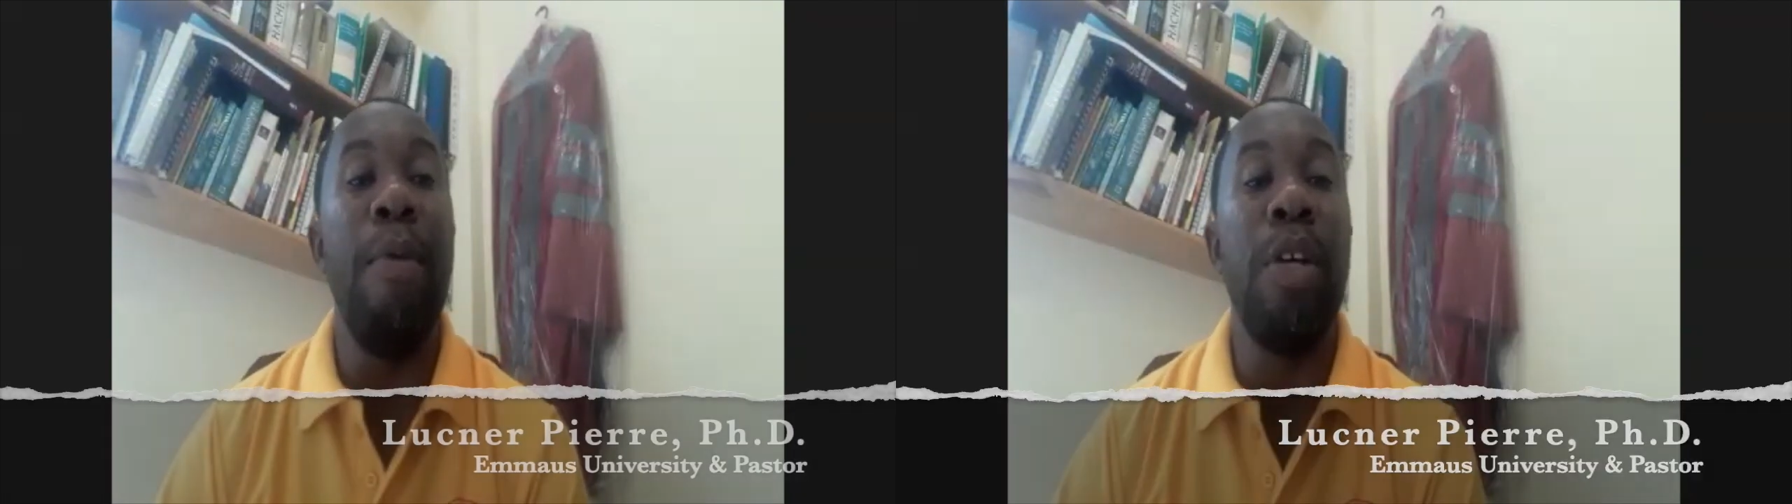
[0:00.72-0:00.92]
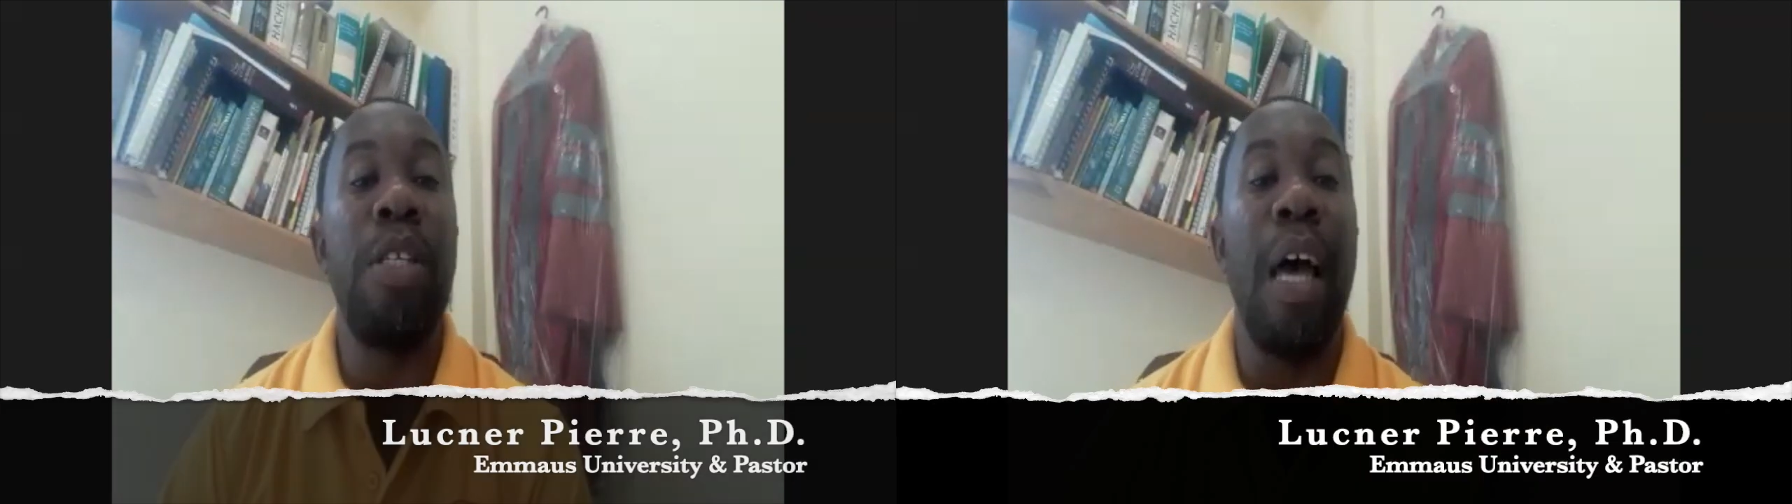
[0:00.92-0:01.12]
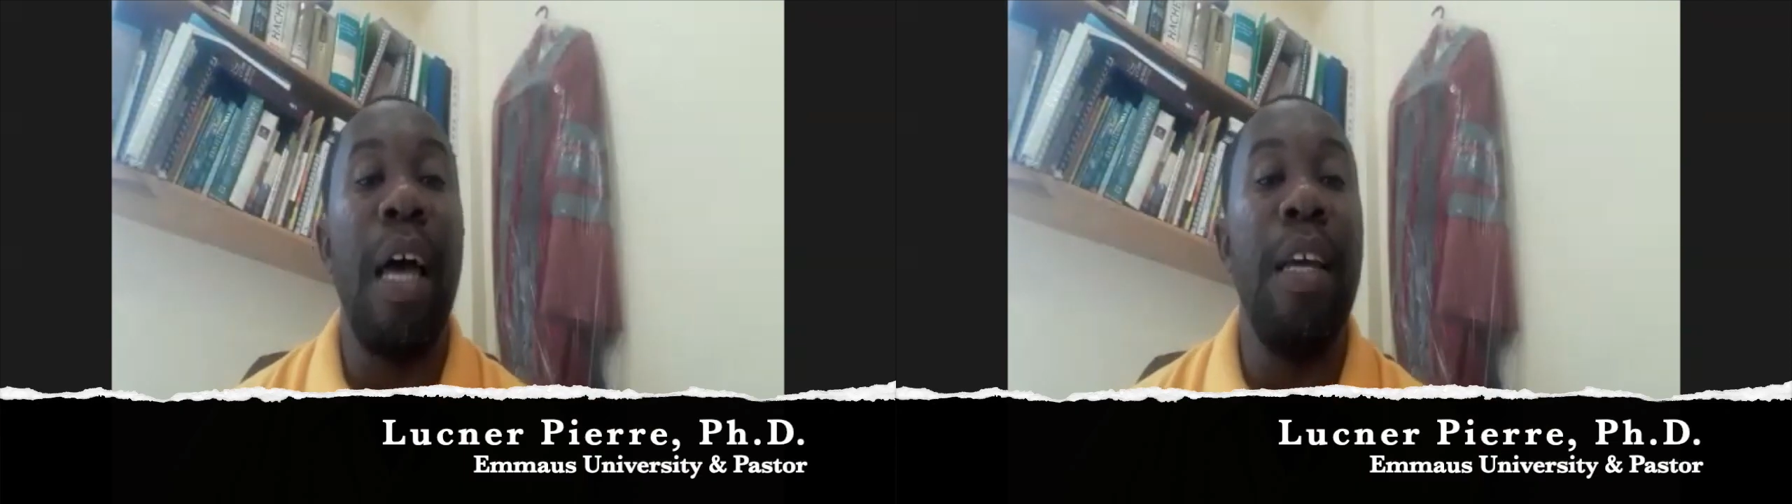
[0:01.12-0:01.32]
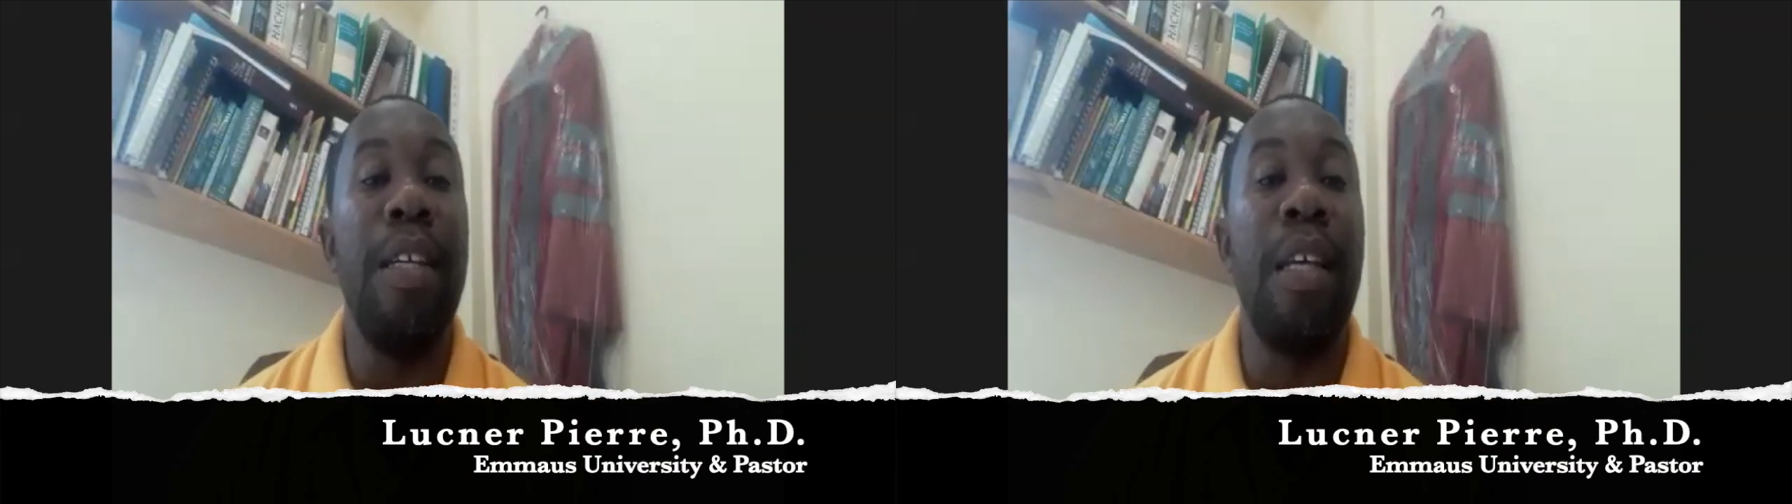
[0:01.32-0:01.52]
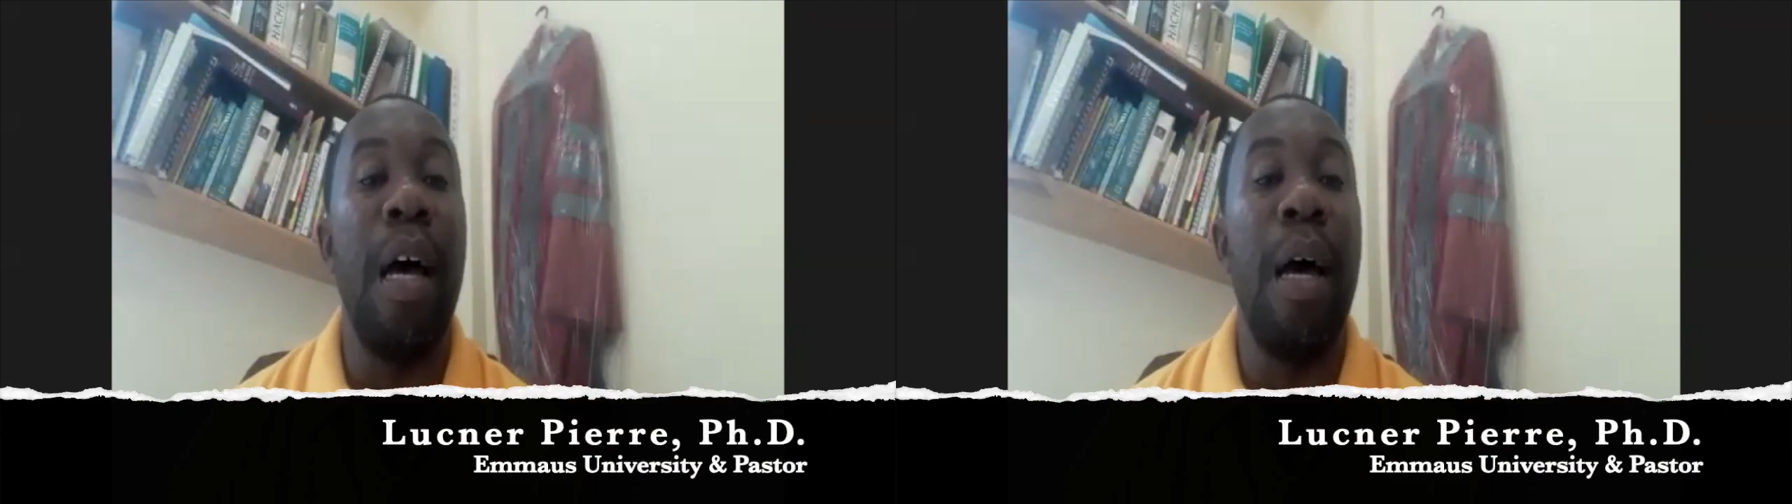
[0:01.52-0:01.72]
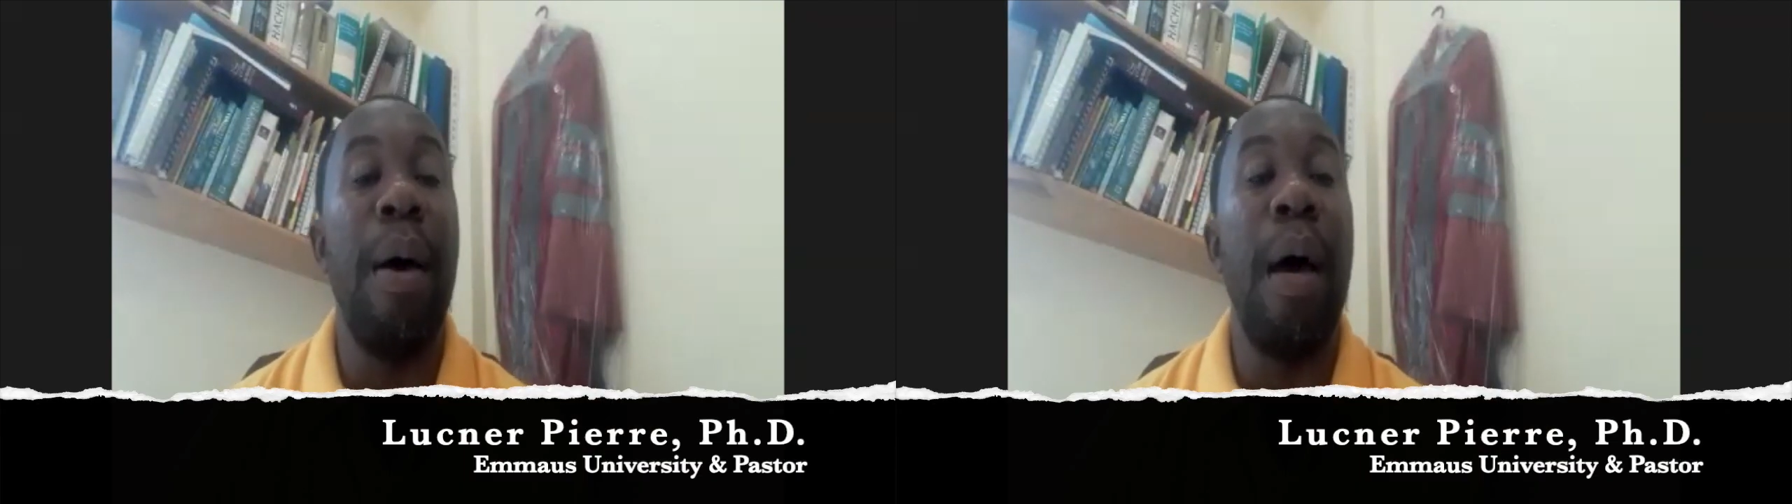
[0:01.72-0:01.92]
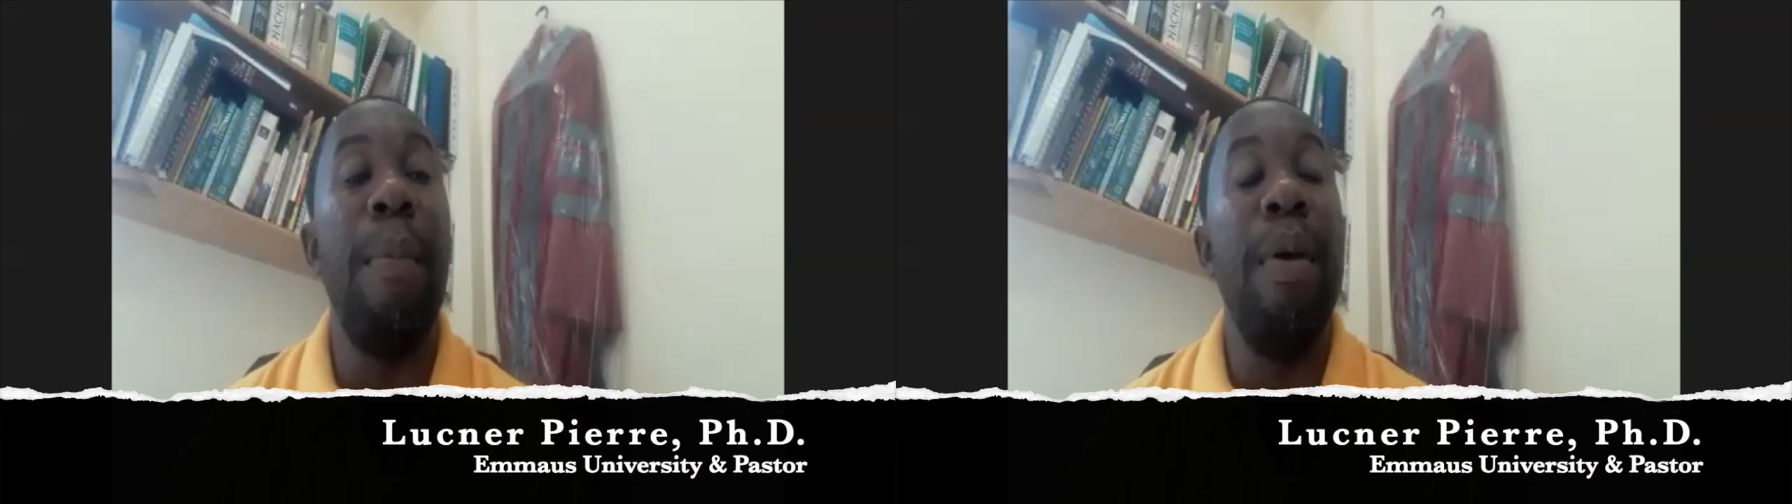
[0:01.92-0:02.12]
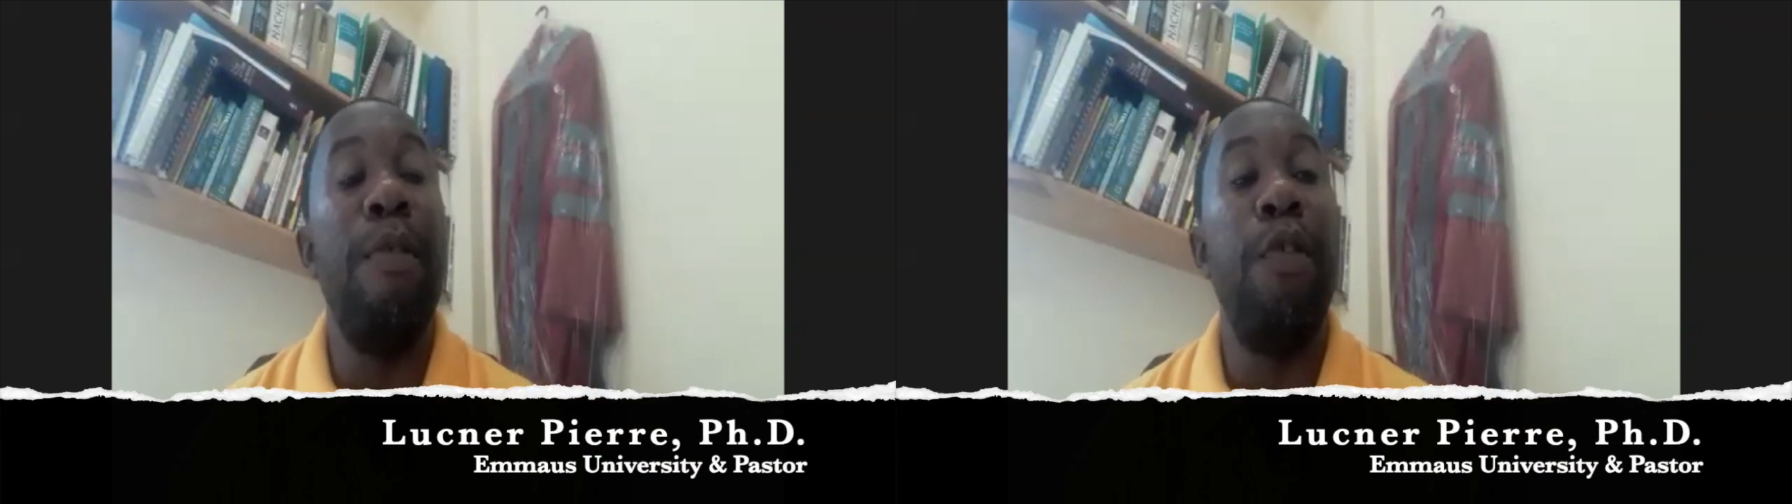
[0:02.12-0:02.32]
studies
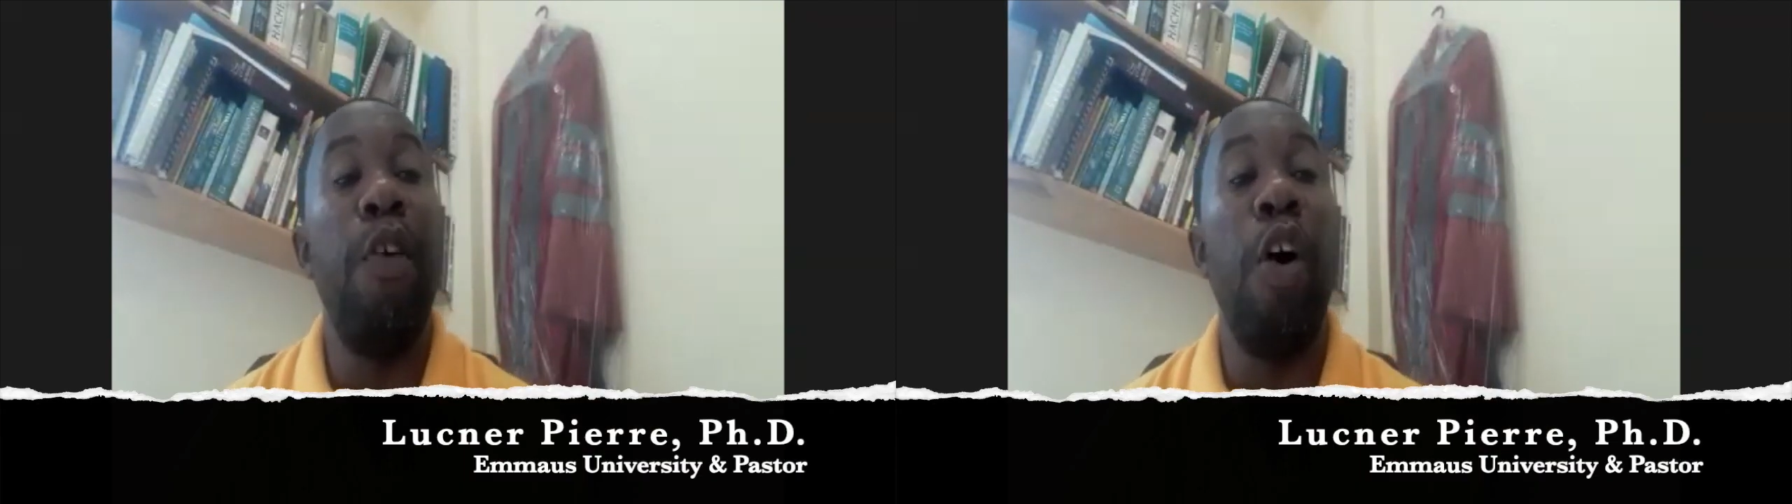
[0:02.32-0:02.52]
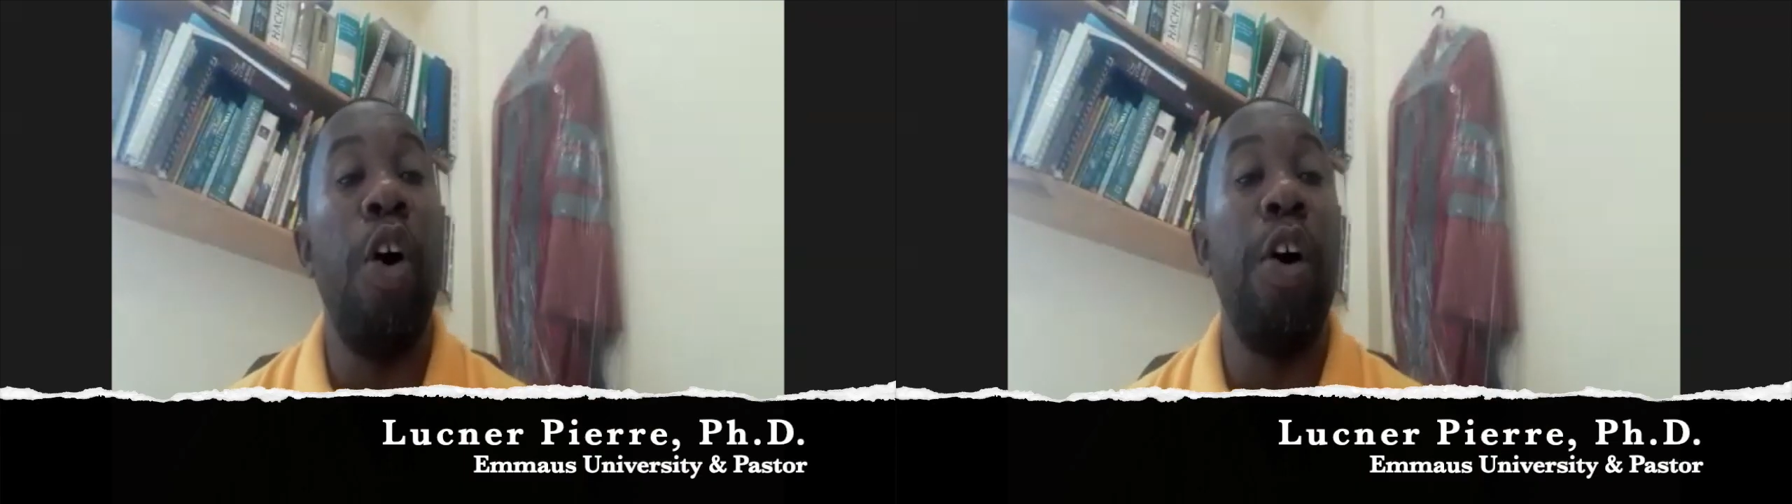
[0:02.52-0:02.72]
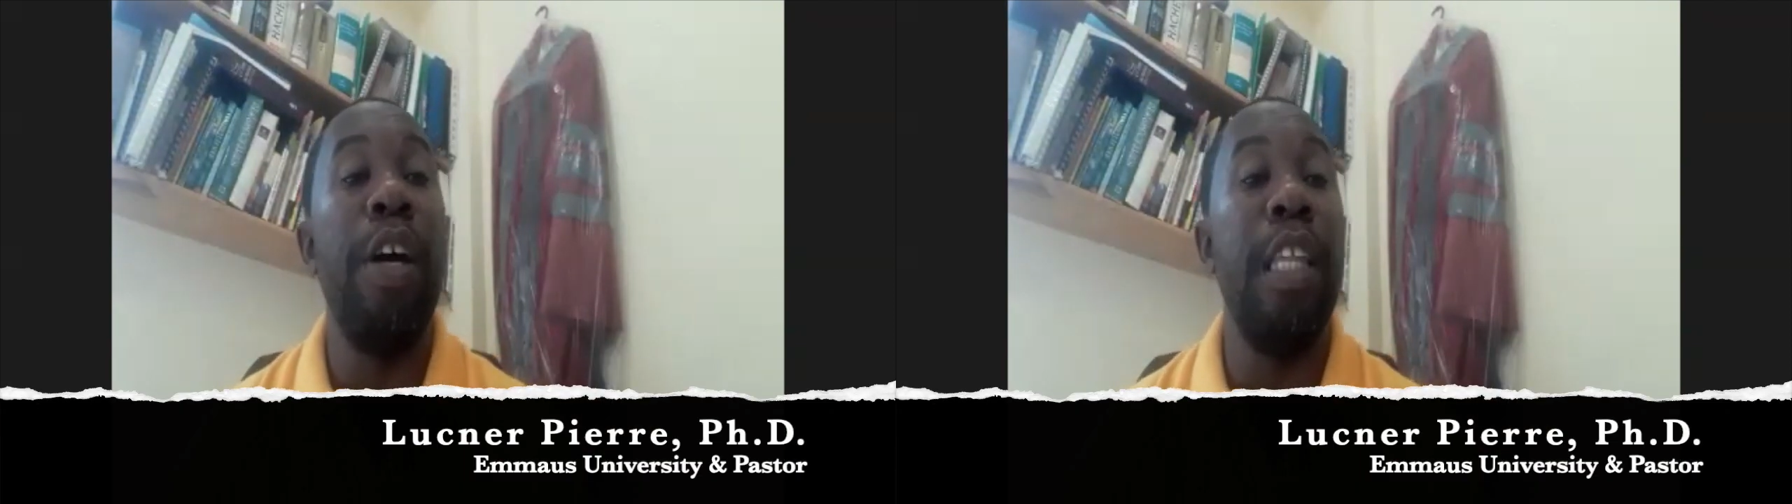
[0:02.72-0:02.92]
before